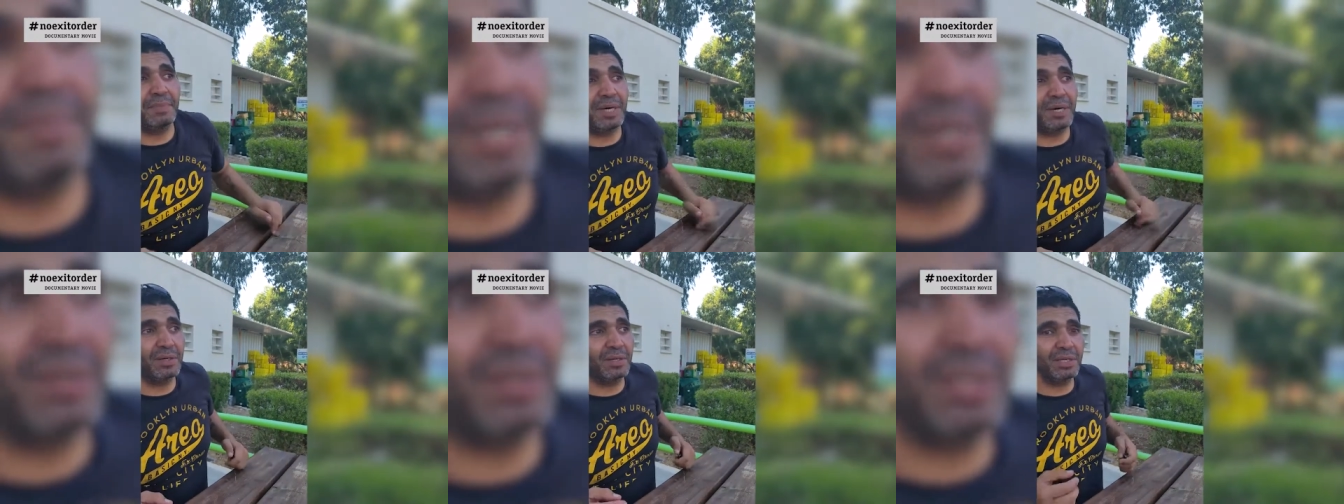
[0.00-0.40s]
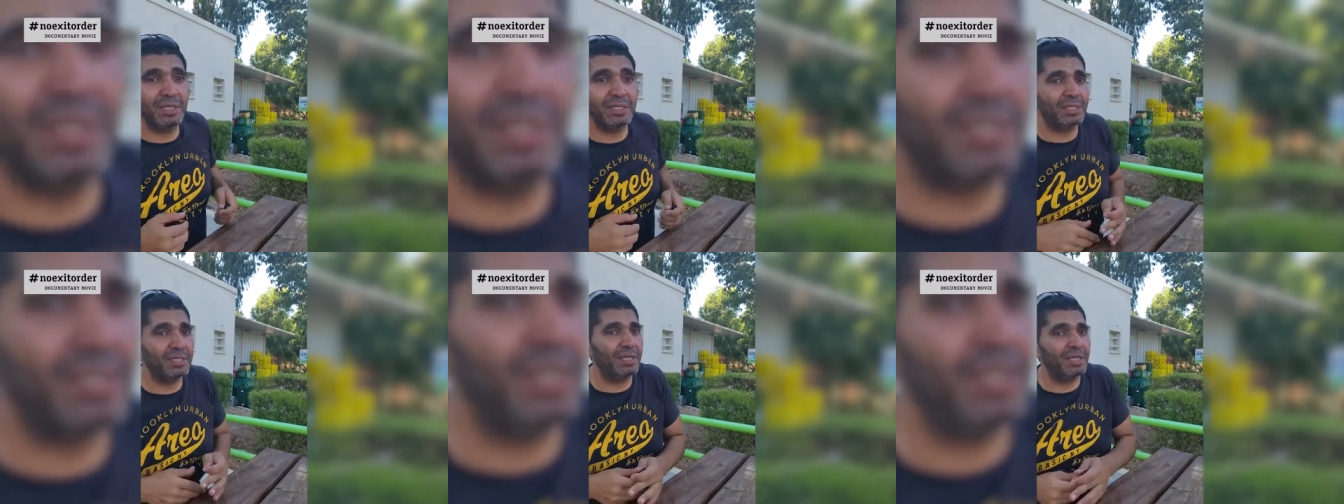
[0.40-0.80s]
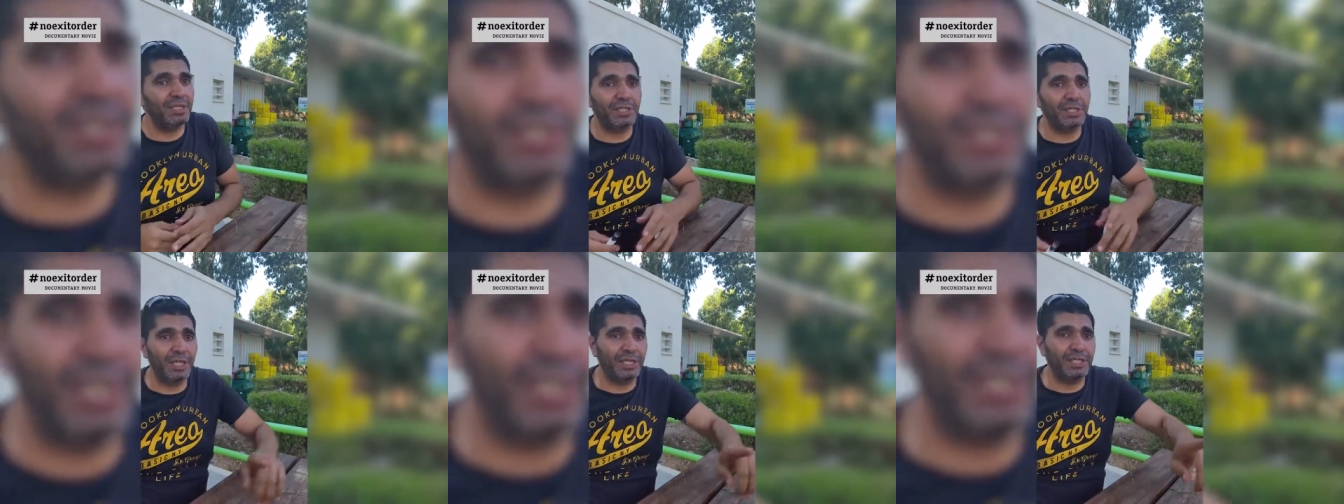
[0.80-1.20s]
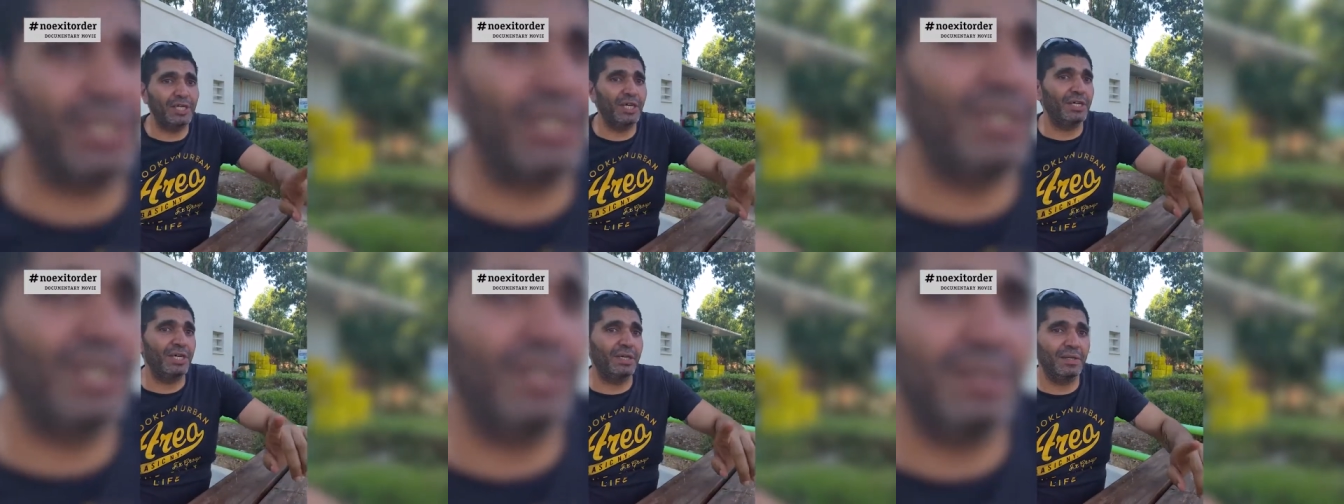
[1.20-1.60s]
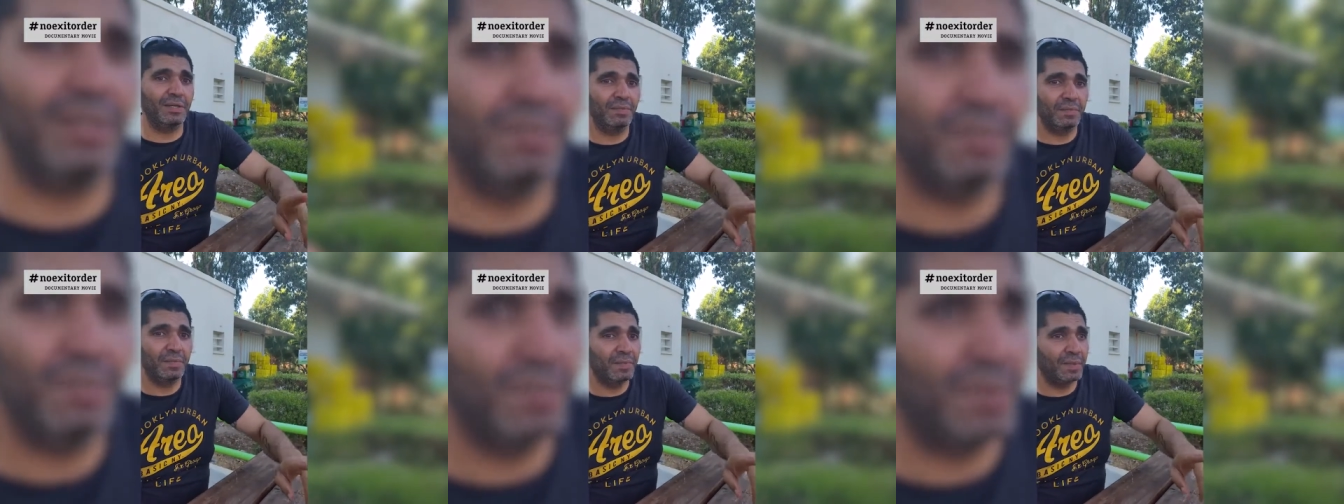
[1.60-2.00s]
about. Are you paying to save the kids or
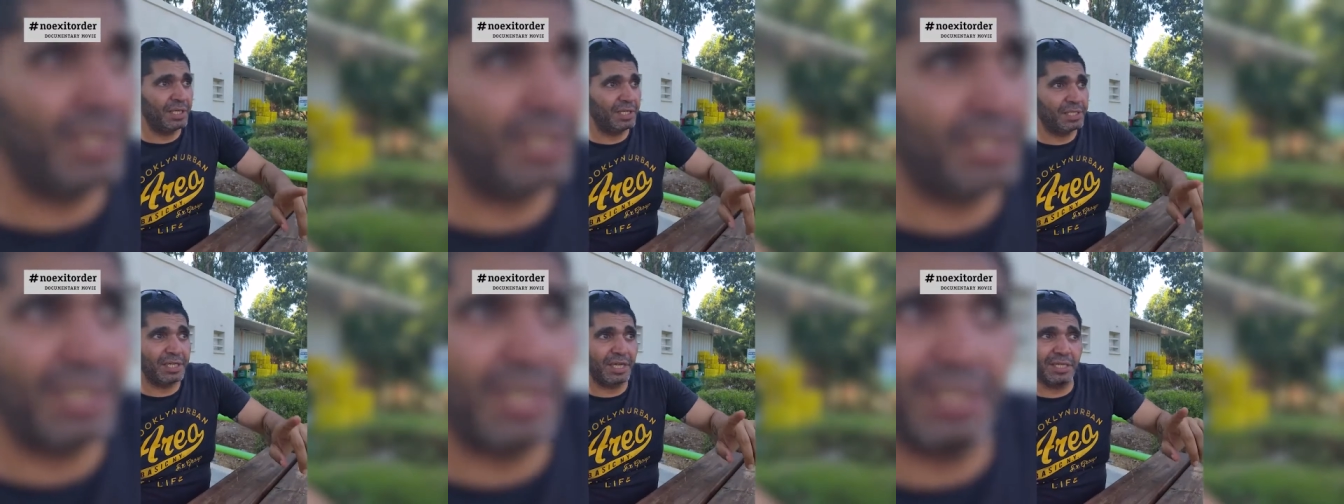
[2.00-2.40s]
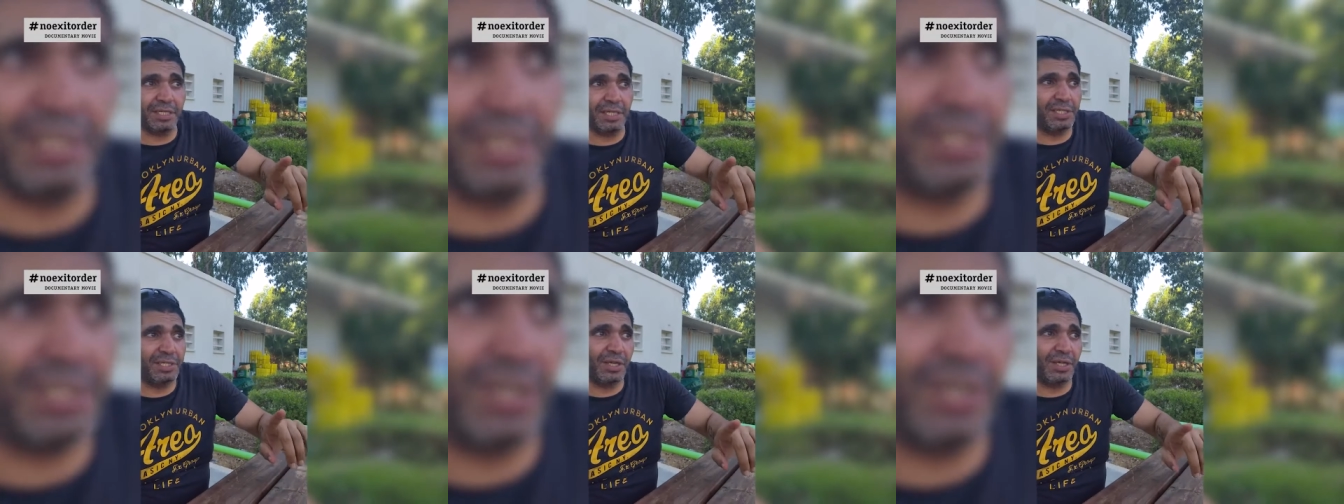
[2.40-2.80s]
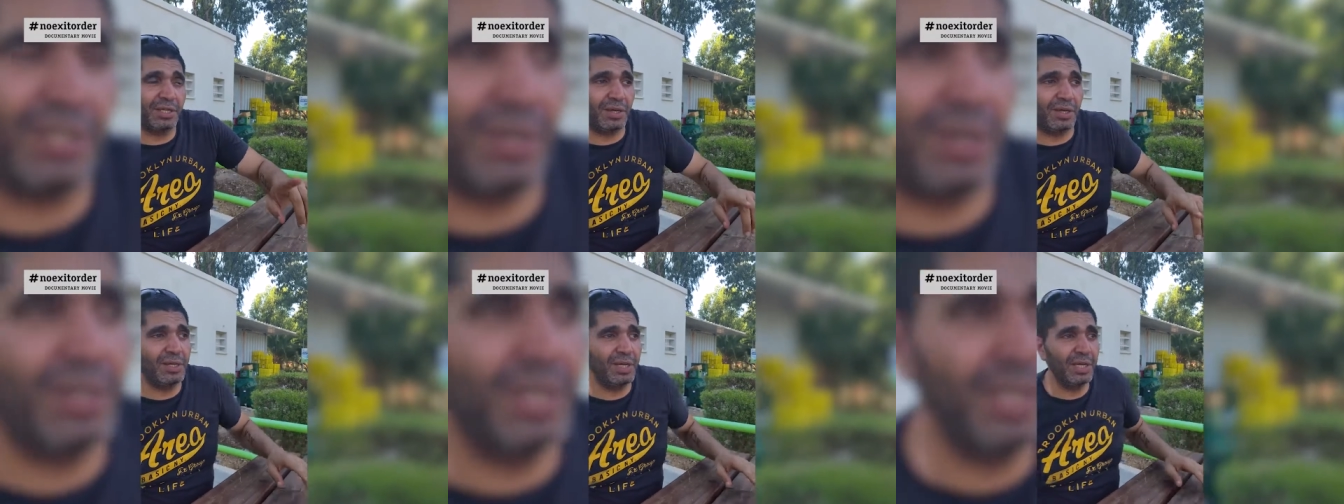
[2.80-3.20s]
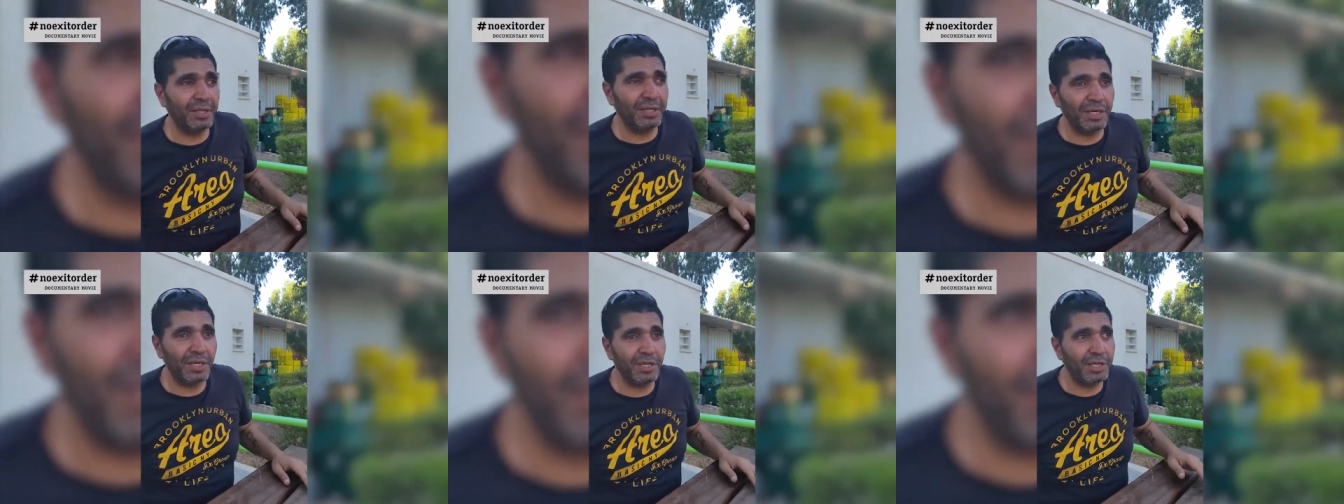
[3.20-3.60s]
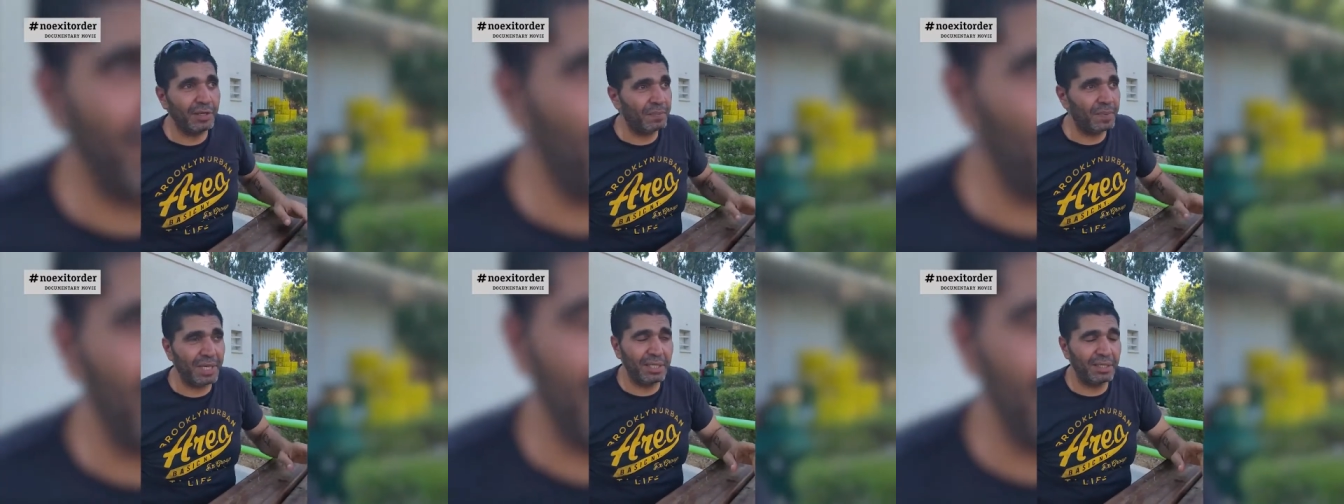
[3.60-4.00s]
kill the kids? It's not. It's not only the
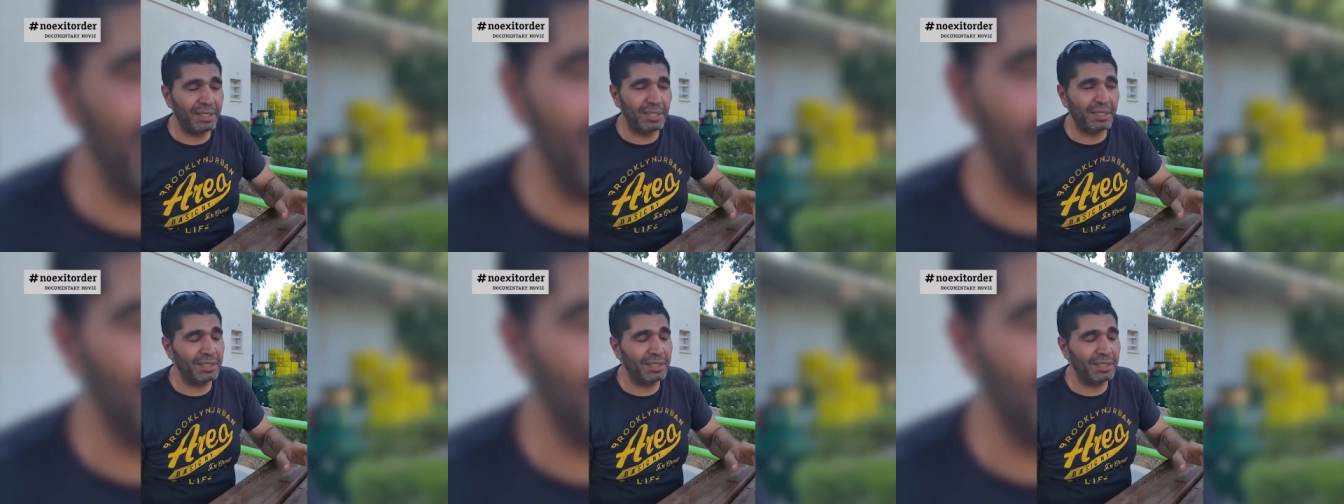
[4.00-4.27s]
occupied.